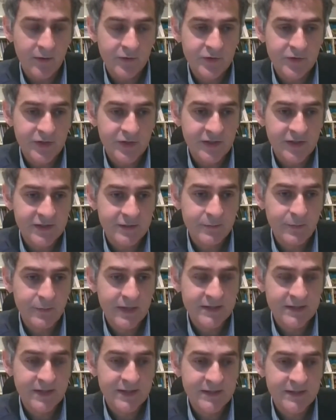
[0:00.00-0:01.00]
Just to mix
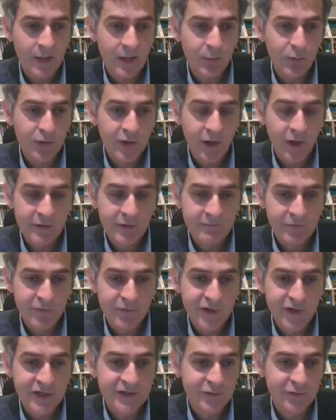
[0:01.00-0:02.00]
things up, we'll go in
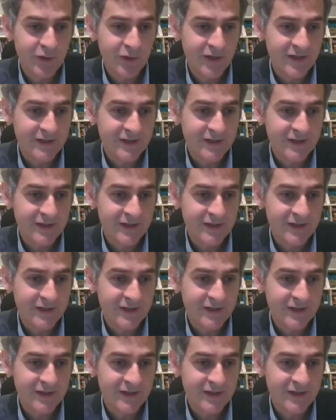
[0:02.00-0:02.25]
reverse order.